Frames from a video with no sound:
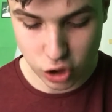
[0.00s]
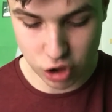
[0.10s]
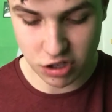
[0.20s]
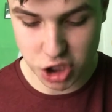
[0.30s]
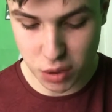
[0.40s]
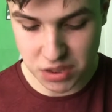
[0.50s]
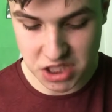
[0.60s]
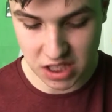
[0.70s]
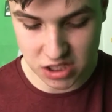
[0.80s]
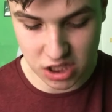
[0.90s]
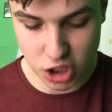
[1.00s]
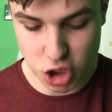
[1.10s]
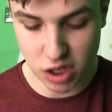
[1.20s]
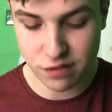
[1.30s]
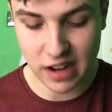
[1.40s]
Jury Duty
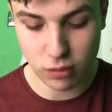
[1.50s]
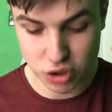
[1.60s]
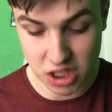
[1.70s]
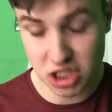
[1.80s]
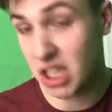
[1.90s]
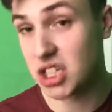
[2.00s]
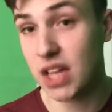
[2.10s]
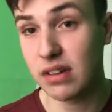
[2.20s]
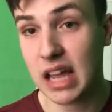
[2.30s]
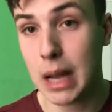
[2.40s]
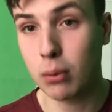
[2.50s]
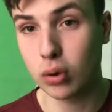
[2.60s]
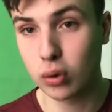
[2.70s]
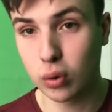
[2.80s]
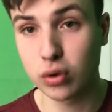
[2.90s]
16s. Joe Farrell 16s. Another
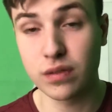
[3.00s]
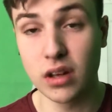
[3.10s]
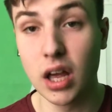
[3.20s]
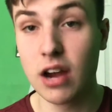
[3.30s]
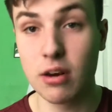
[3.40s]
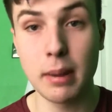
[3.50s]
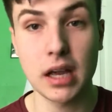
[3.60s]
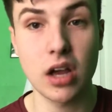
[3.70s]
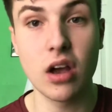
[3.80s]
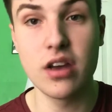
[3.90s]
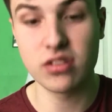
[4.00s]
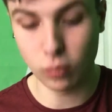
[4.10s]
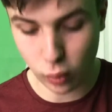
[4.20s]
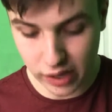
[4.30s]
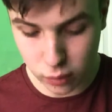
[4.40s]
gamble on horse for Rebecca Curtis
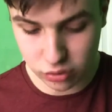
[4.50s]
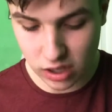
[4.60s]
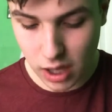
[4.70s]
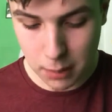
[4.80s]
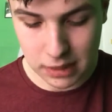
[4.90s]
in Wales.